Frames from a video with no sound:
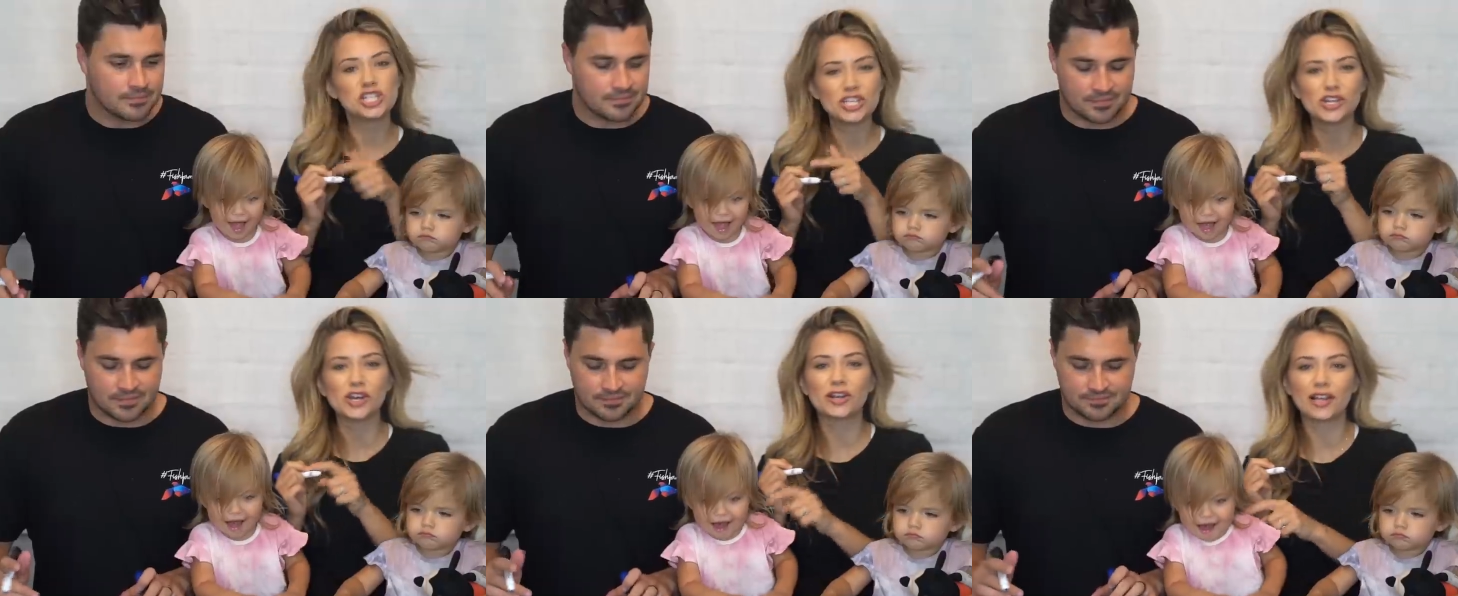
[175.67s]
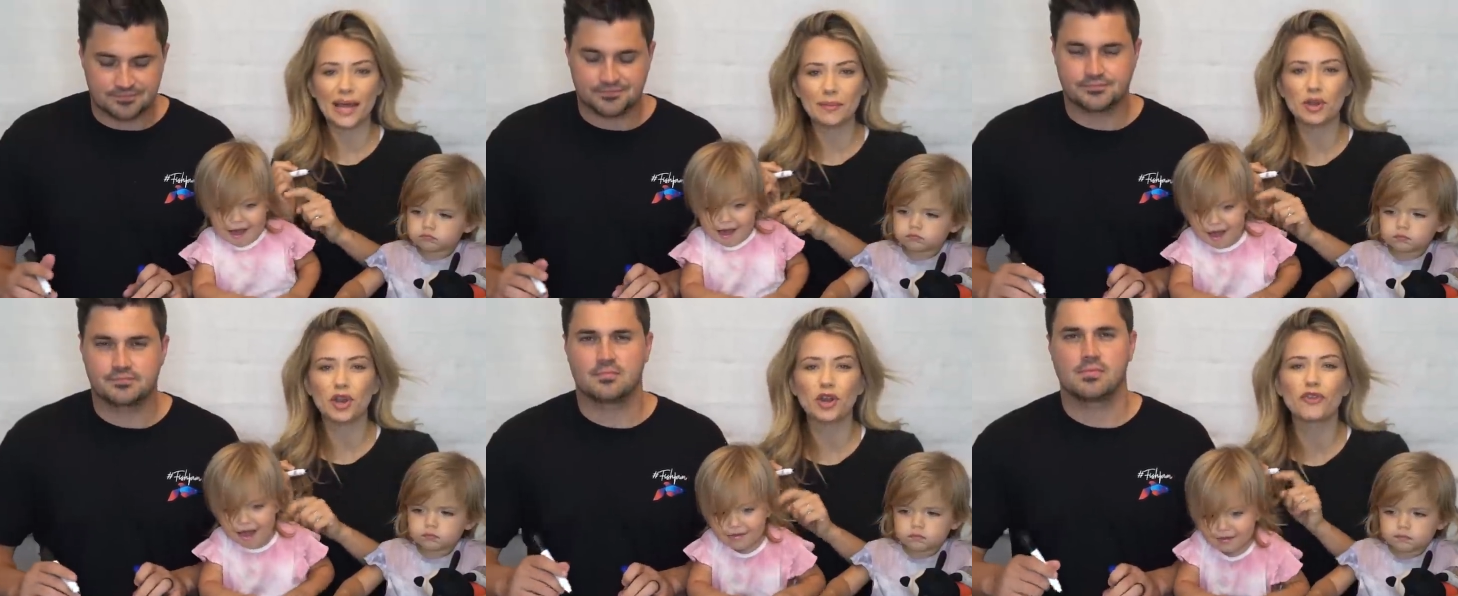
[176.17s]
Speaker 1: She's our
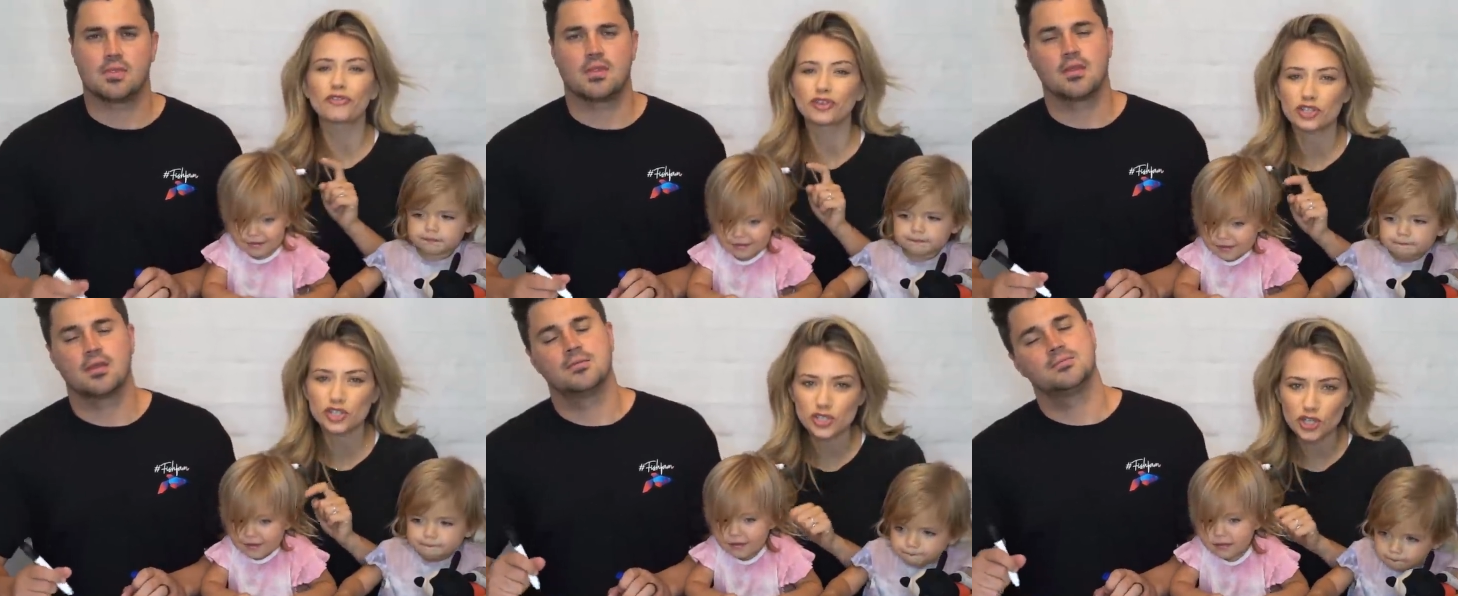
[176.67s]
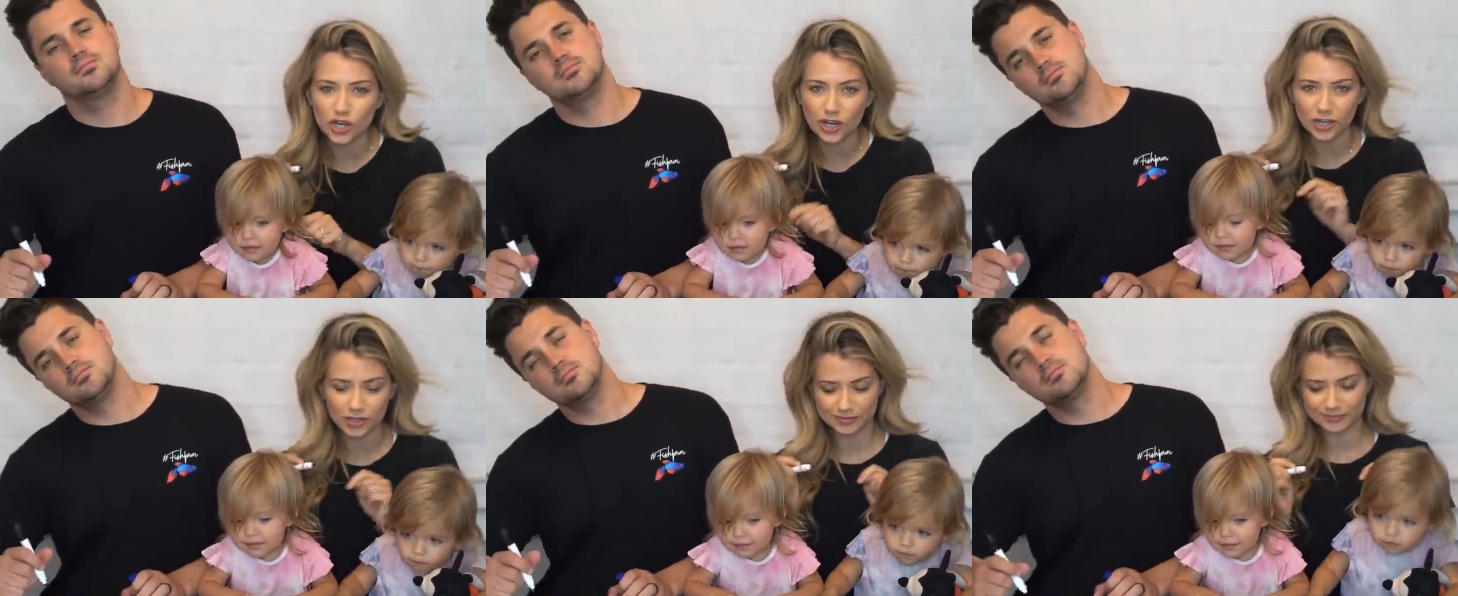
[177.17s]
climber girl for sure.